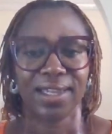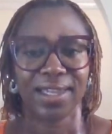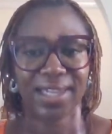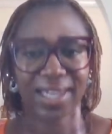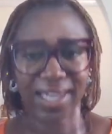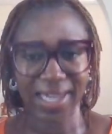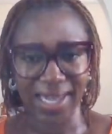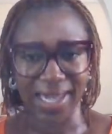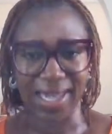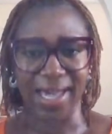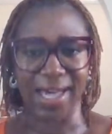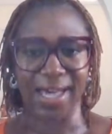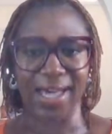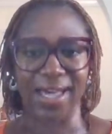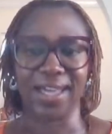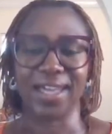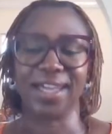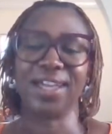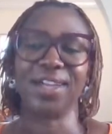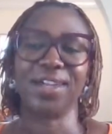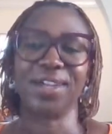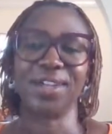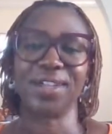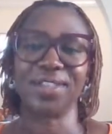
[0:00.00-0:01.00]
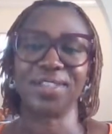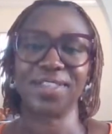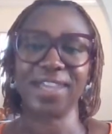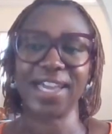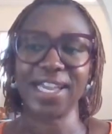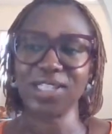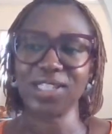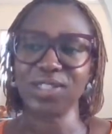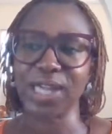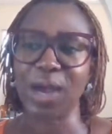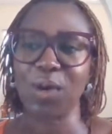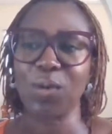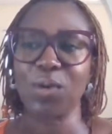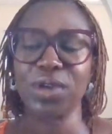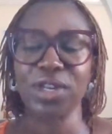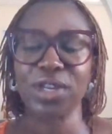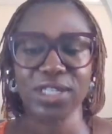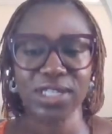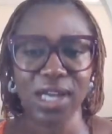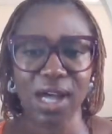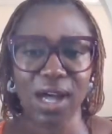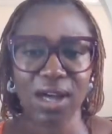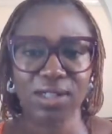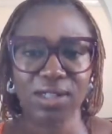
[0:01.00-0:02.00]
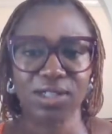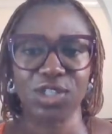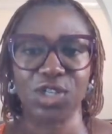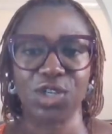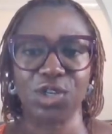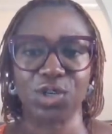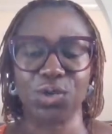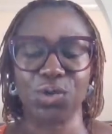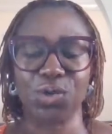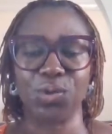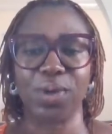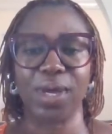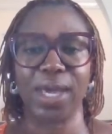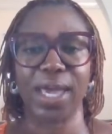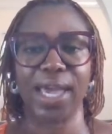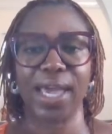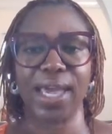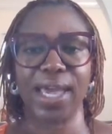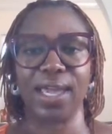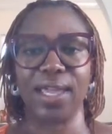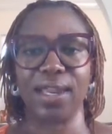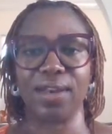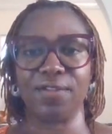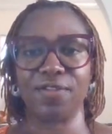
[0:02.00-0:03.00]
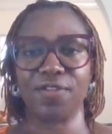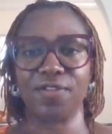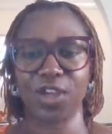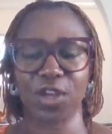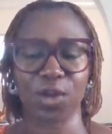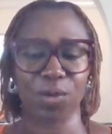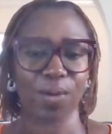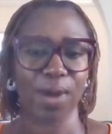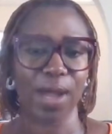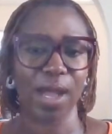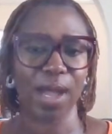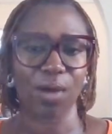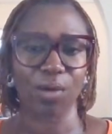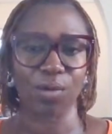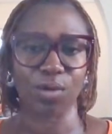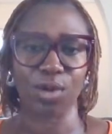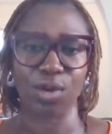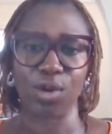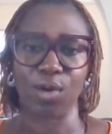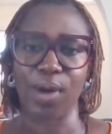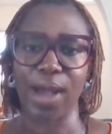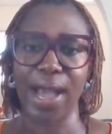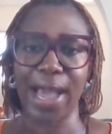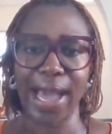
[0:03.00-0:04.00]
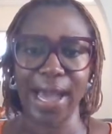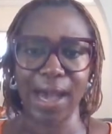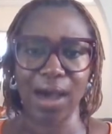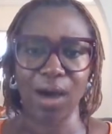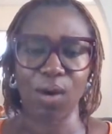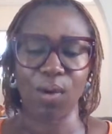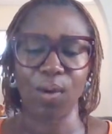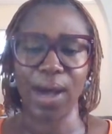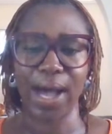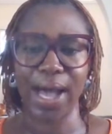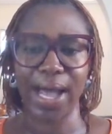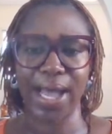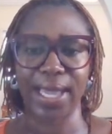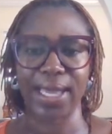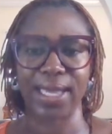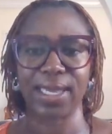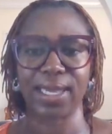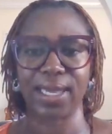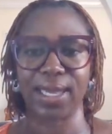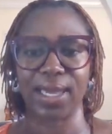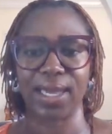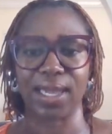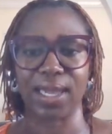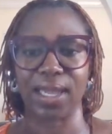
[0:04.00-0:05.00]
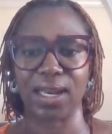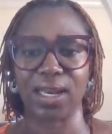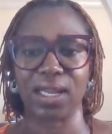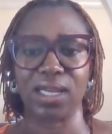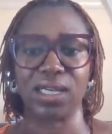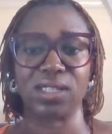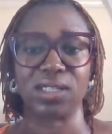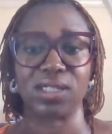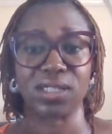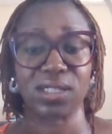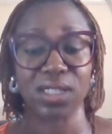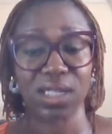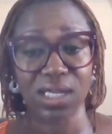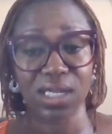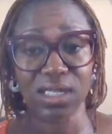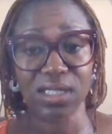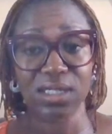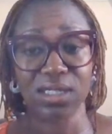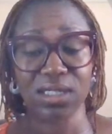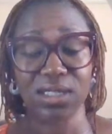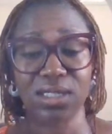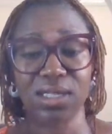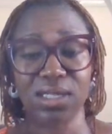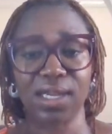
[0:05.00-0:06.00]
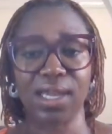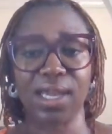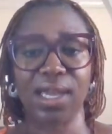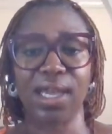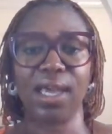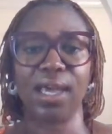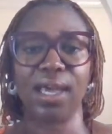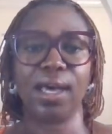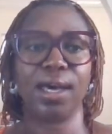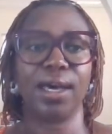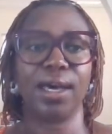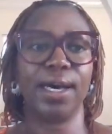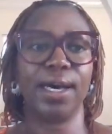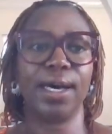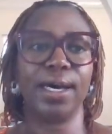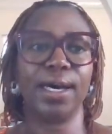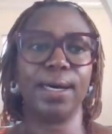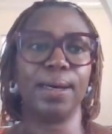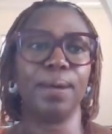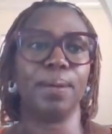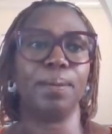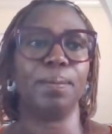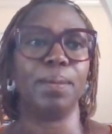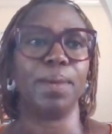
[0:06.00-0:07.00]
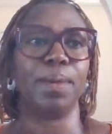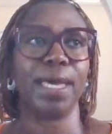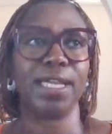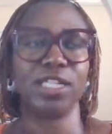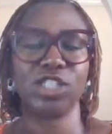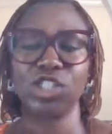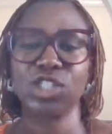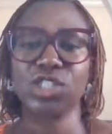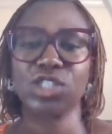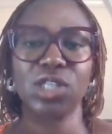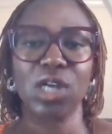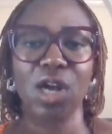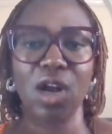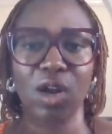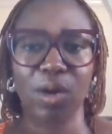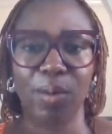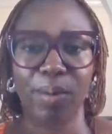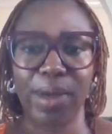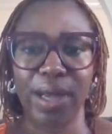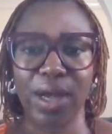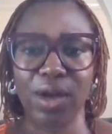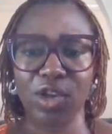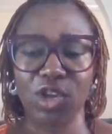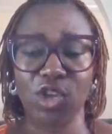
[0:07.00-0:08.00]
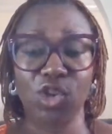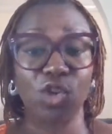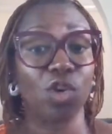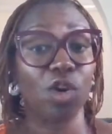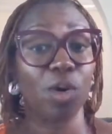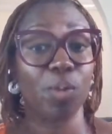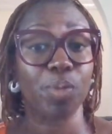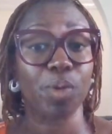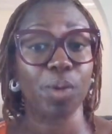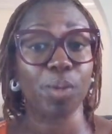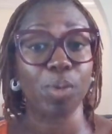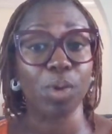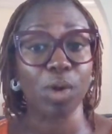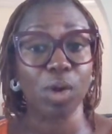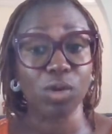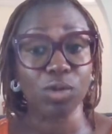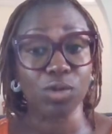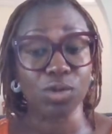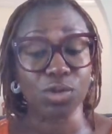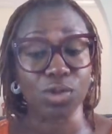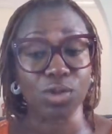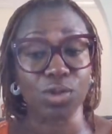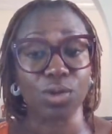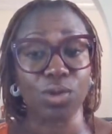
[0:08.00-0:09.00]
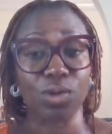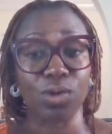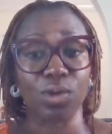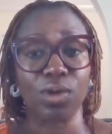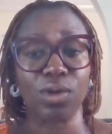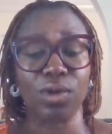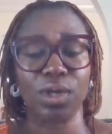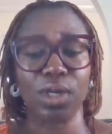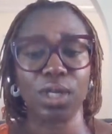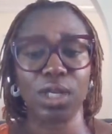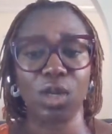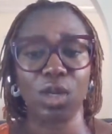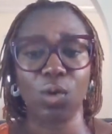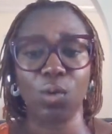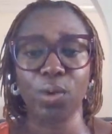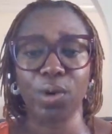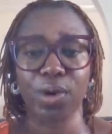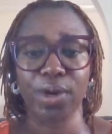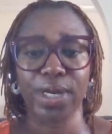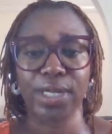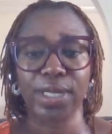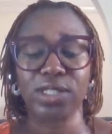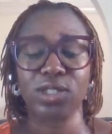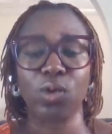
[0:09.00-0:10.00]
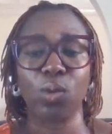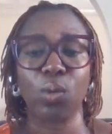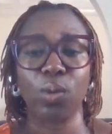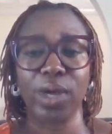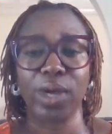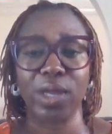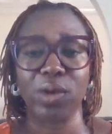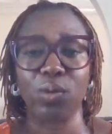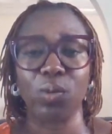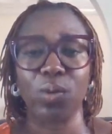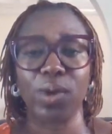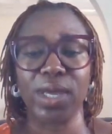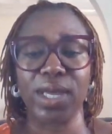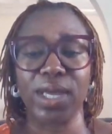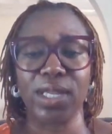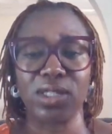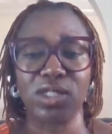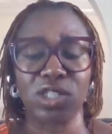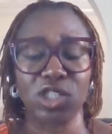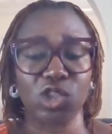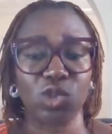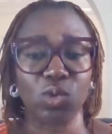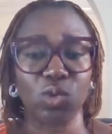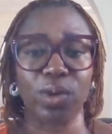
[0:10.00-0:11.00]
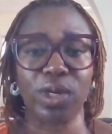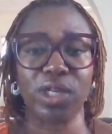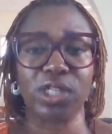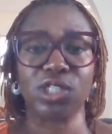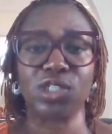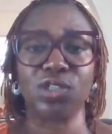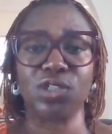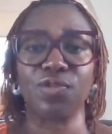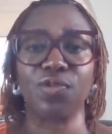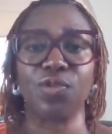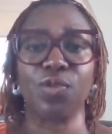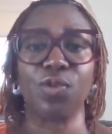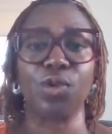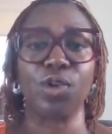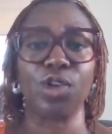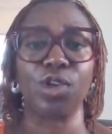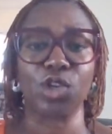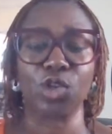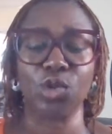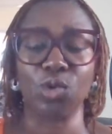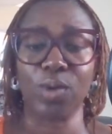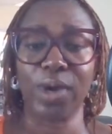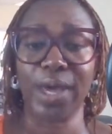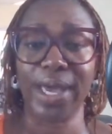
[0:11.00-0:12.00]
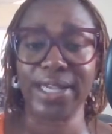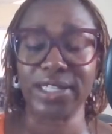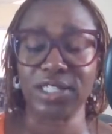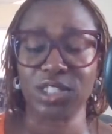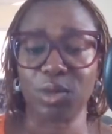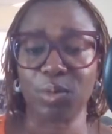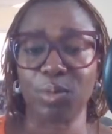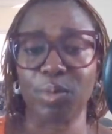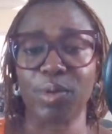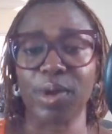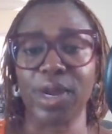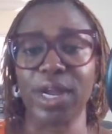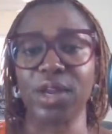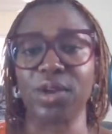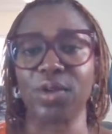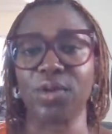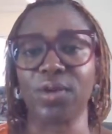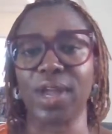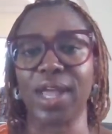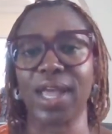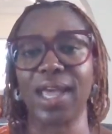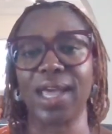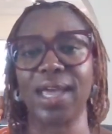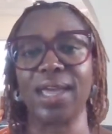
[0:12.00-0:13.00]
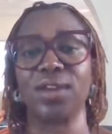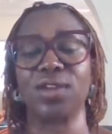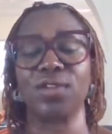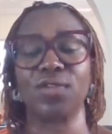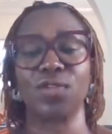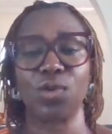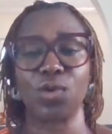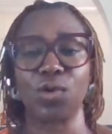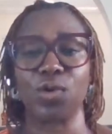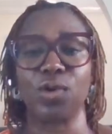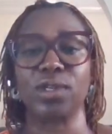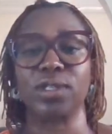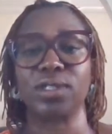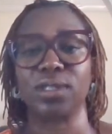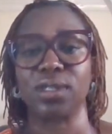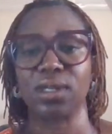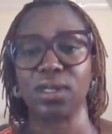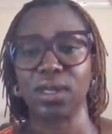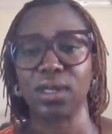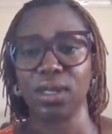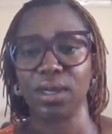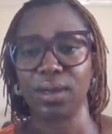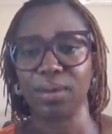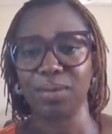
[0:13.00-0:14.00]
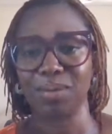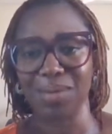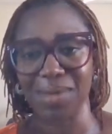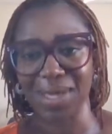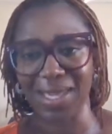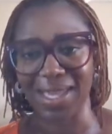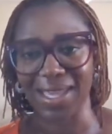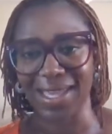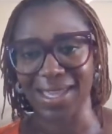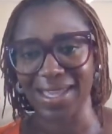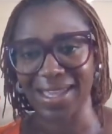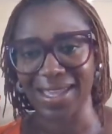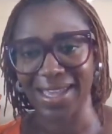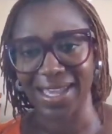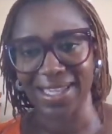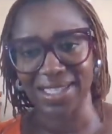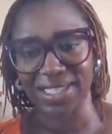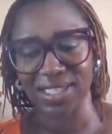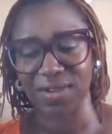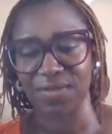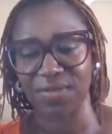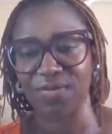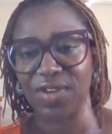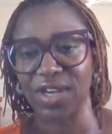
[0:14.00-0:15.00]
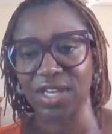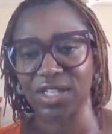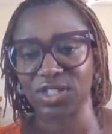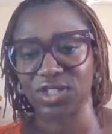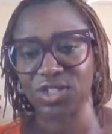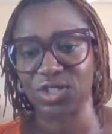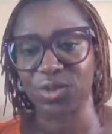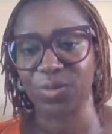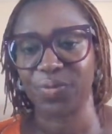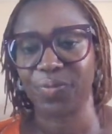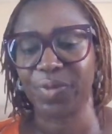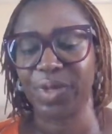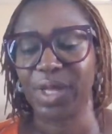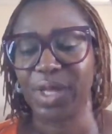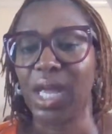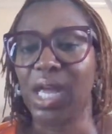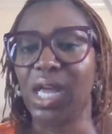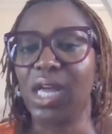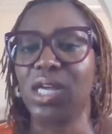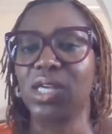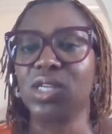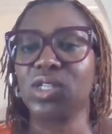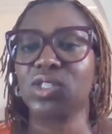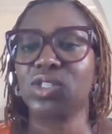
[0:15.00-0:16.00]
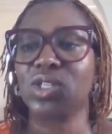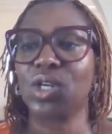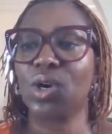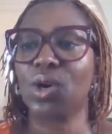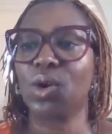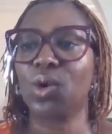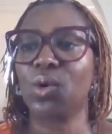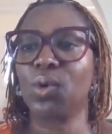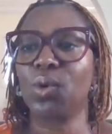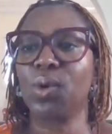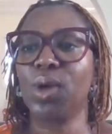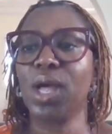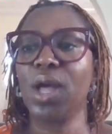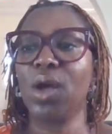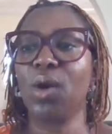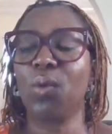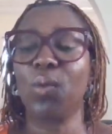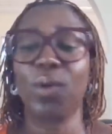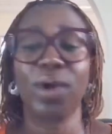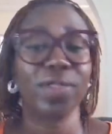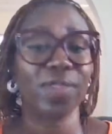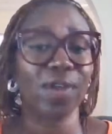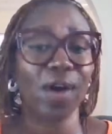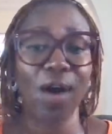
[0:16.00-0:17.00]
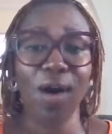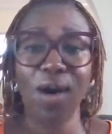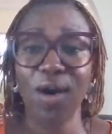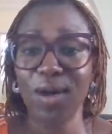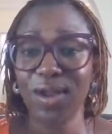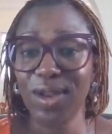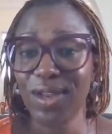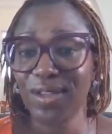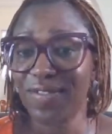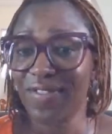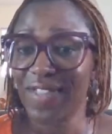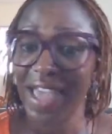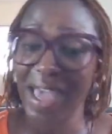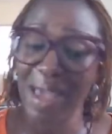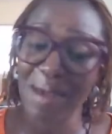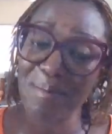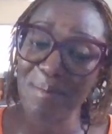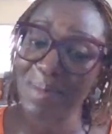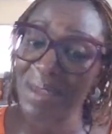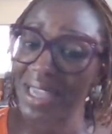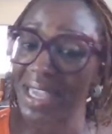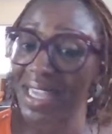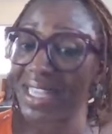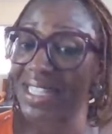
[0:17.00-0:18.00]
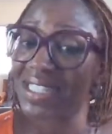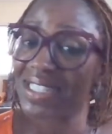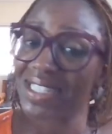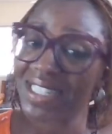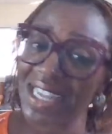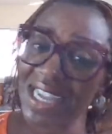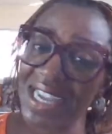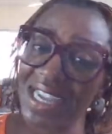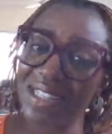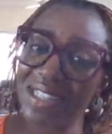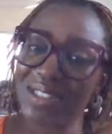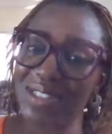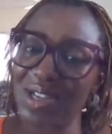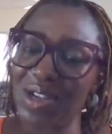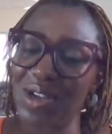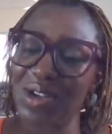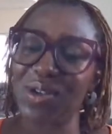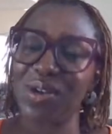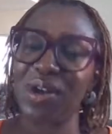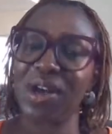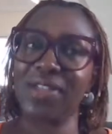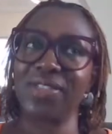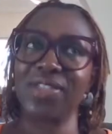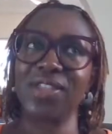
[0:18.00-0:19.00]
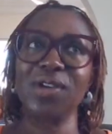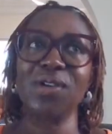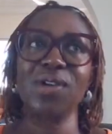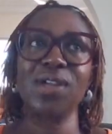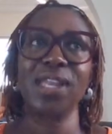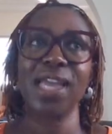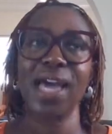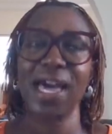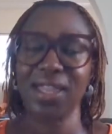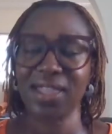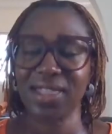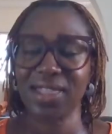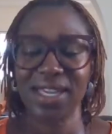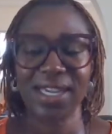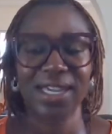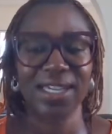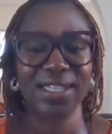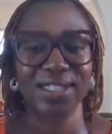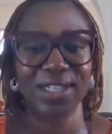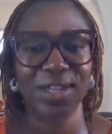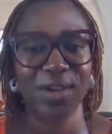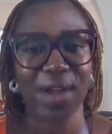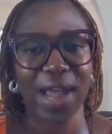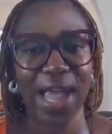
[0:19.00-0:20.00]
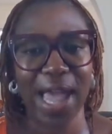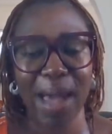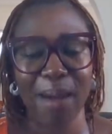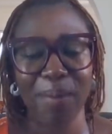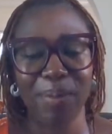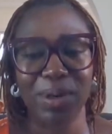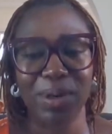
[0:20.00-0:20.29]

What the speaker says: Yeah, that's, I want to talk to you and figure out, you know, how I can assist and just talk about, you know, a proposal, you know, where it's a win-win situation for you as the braider and, of course, me as an investor. So with all of that being said, y'all, there are a lot of things that are